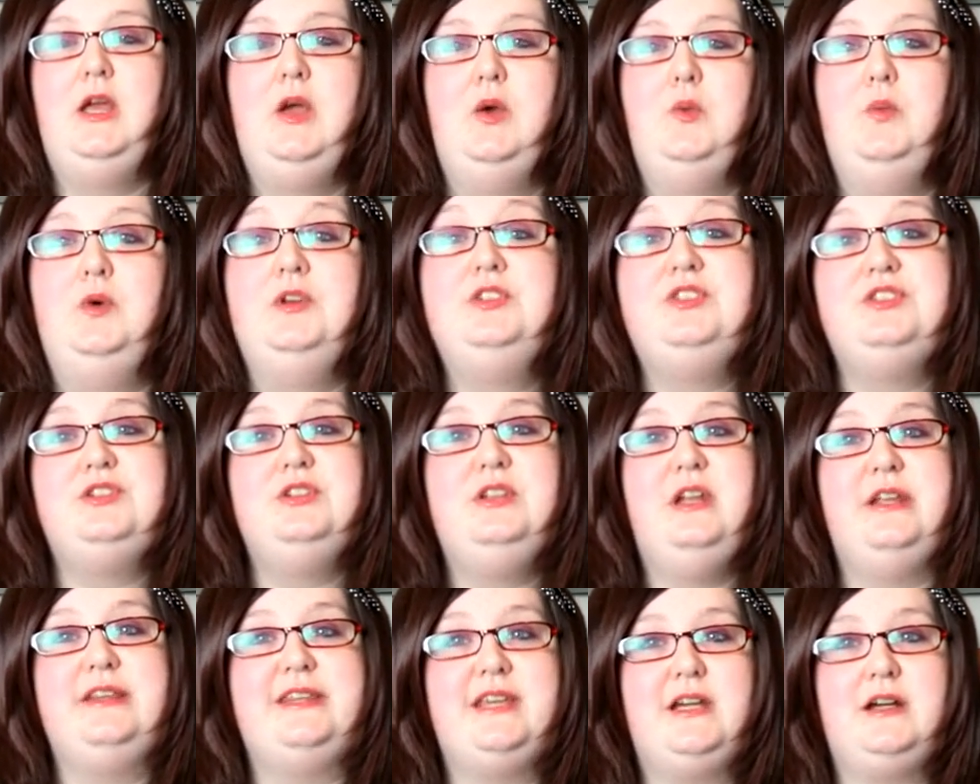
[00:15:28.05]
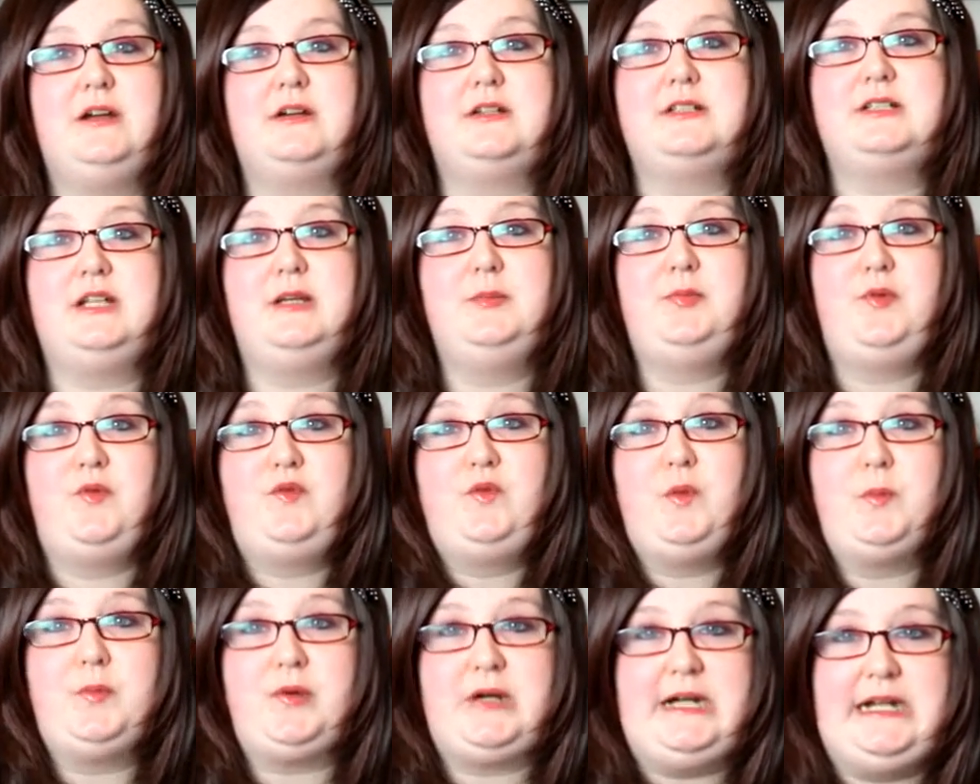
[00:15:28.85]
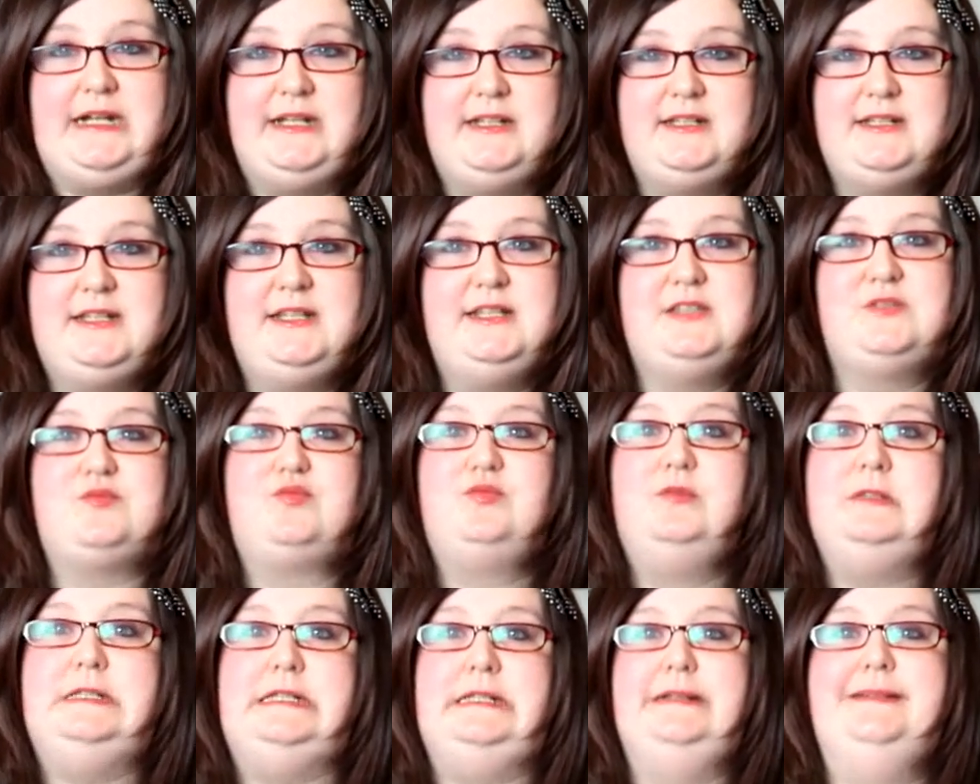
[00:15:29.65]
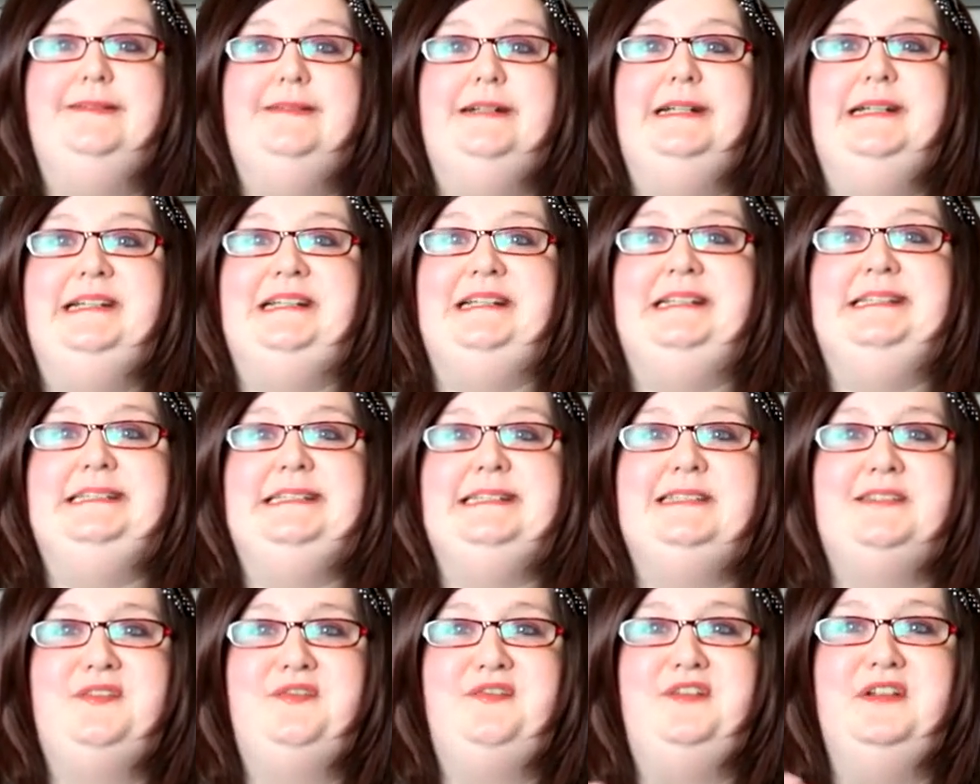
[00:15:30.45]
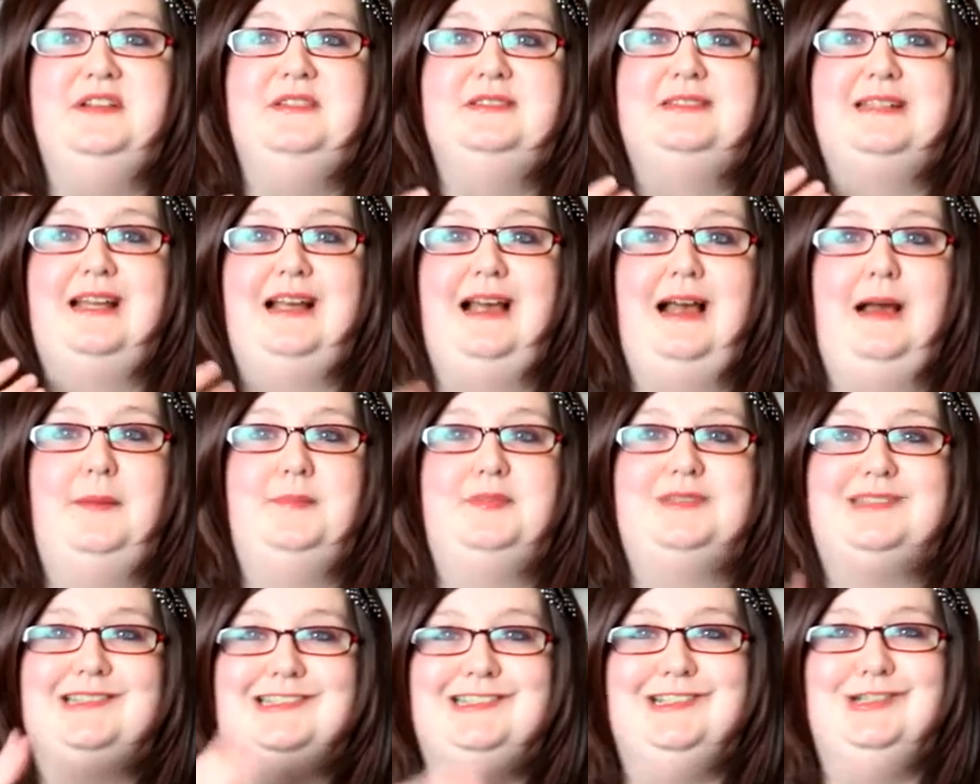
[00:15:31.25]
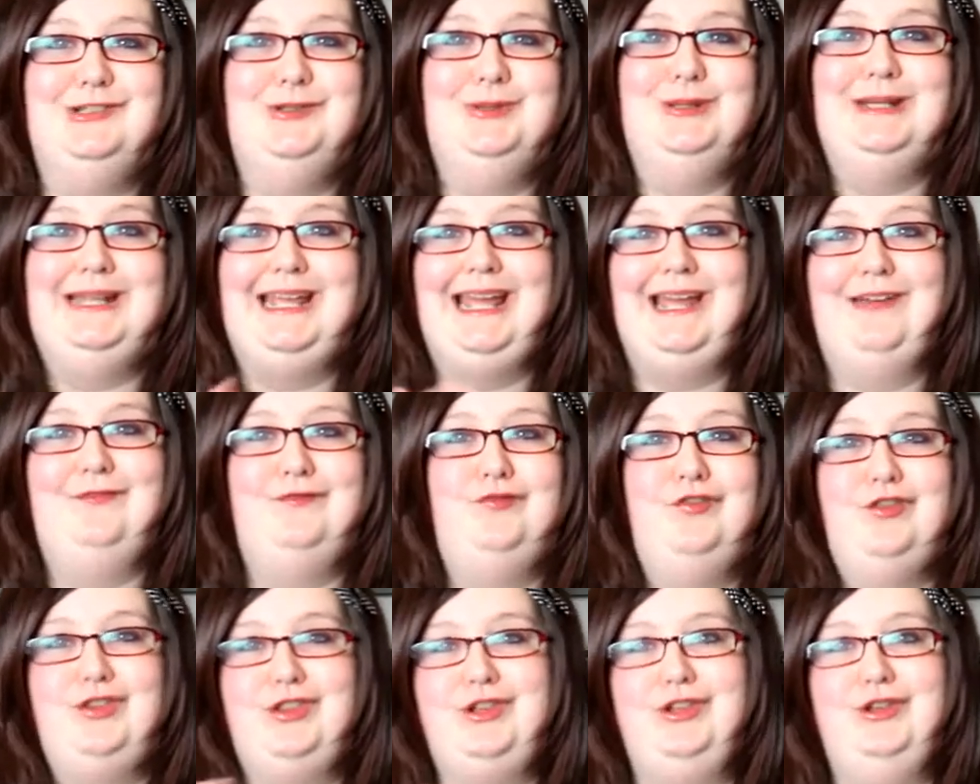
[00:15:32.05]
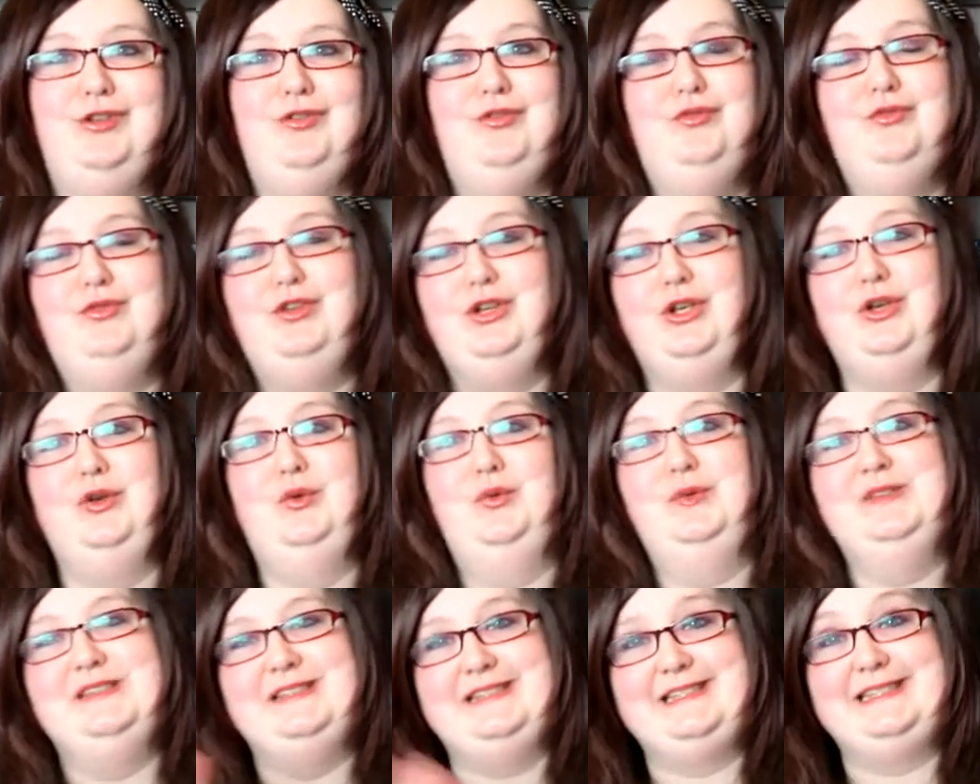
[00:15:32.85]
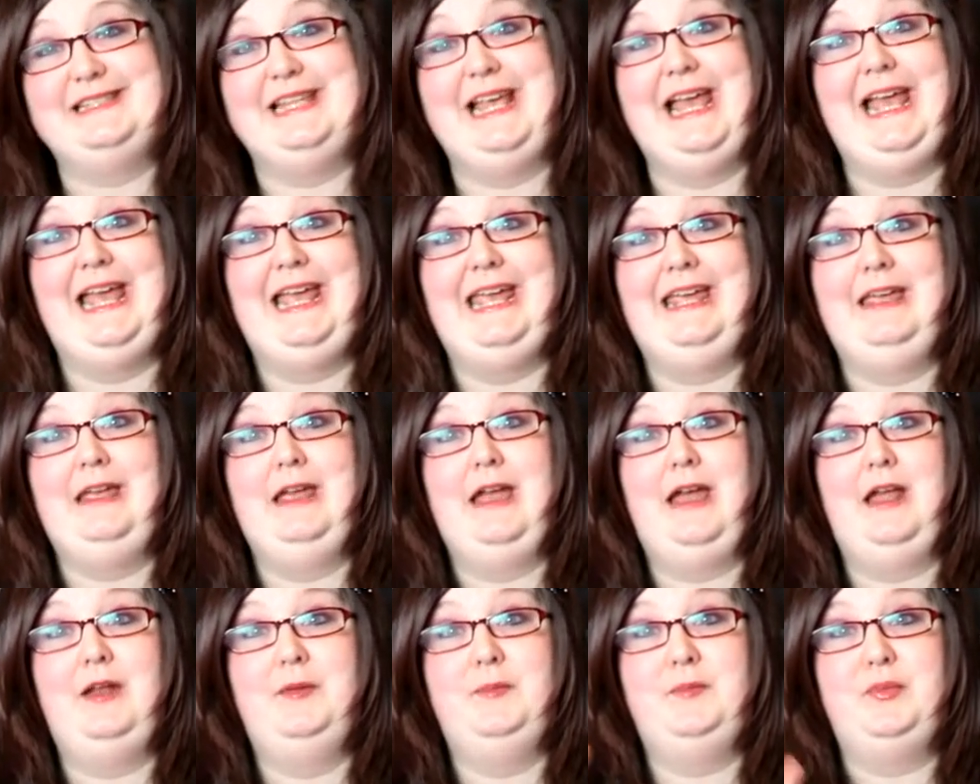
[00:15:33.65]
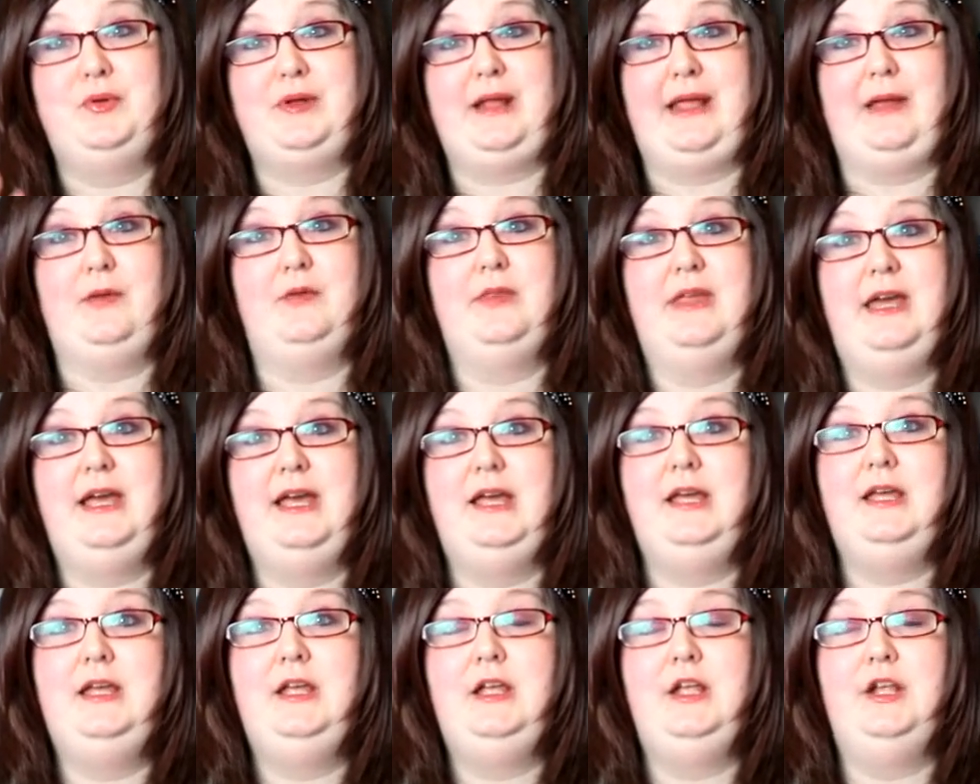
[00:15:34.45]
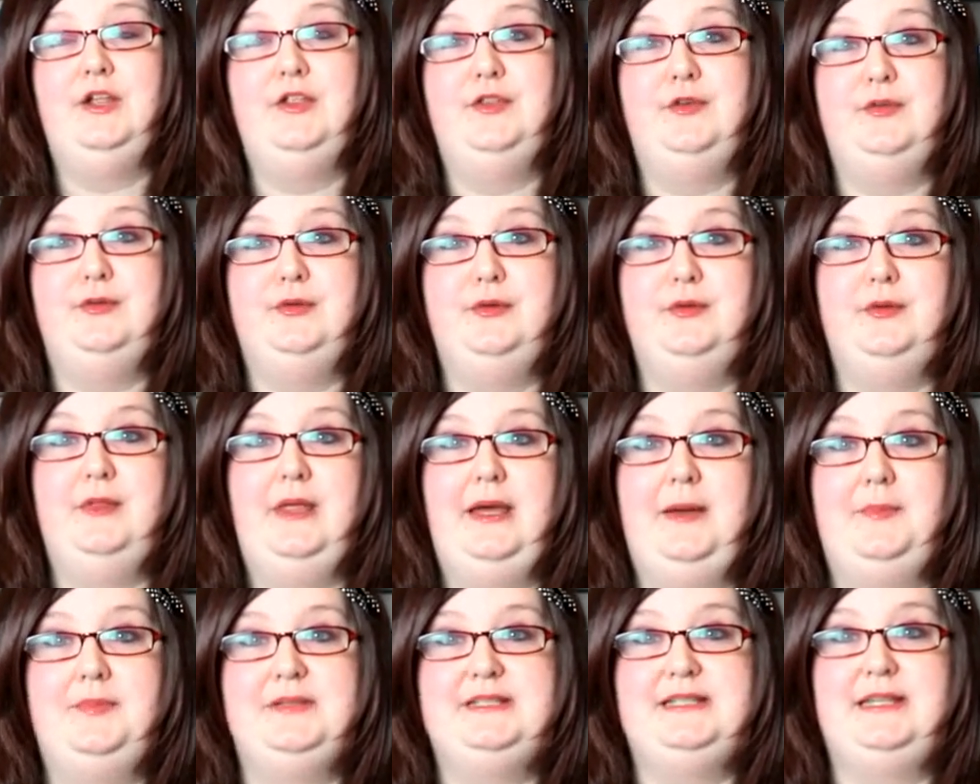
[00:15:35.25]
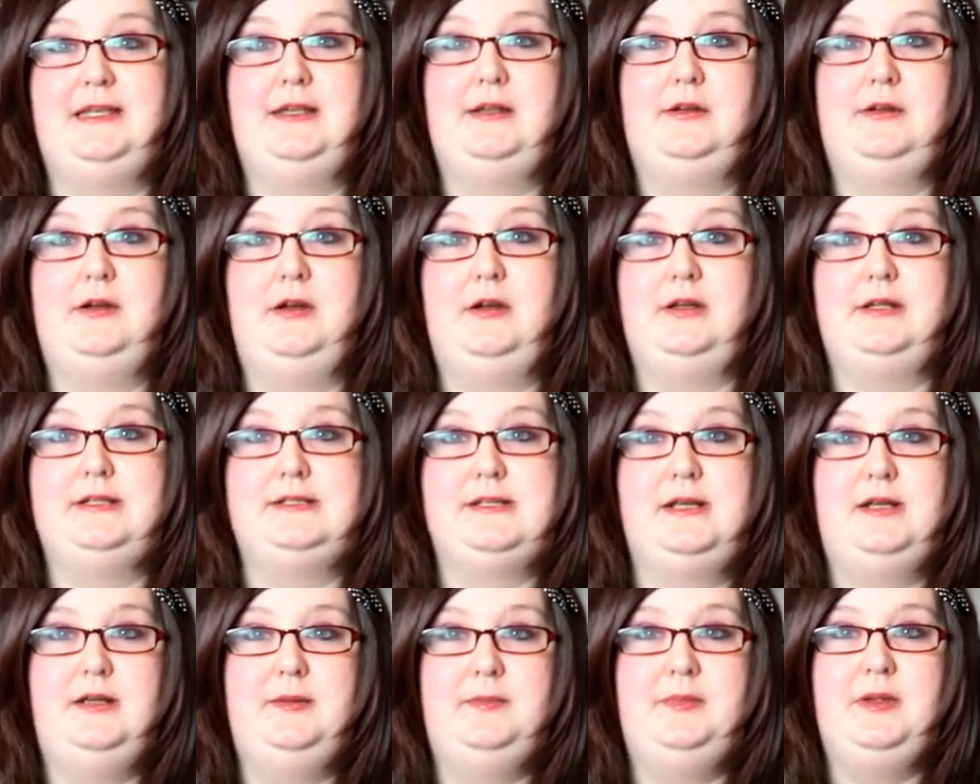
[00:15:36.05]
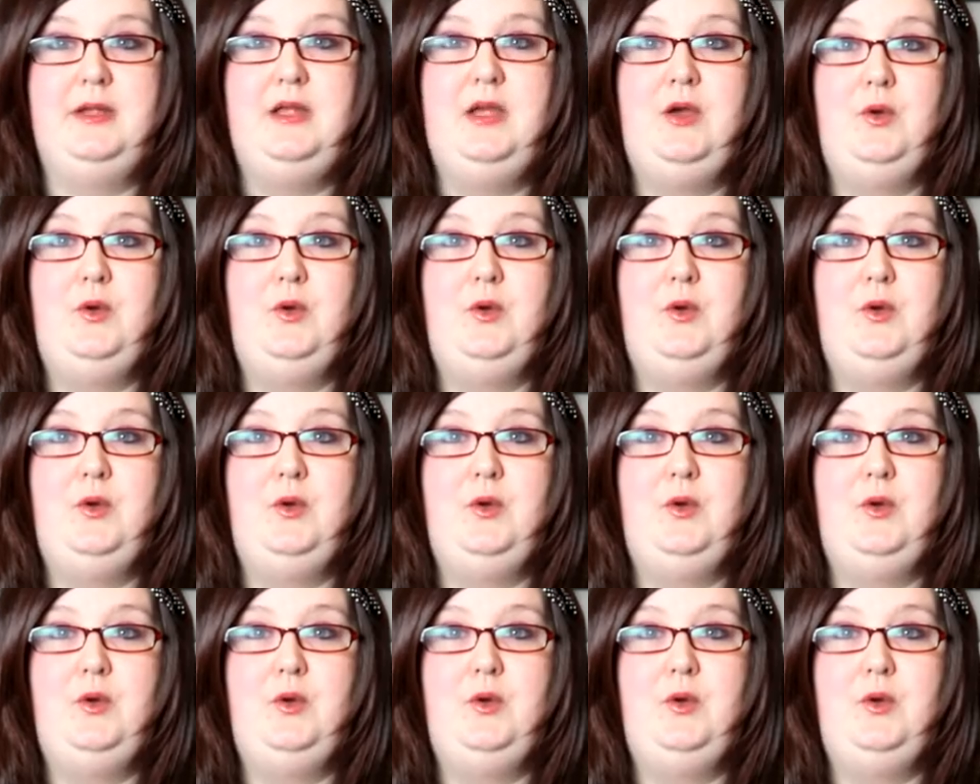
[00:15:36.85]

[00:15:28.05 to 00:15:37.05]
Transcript: Once you know the archetype of your brand, it's really, really easy to filter absolutely everything you do and say and put out there through that particular archetype,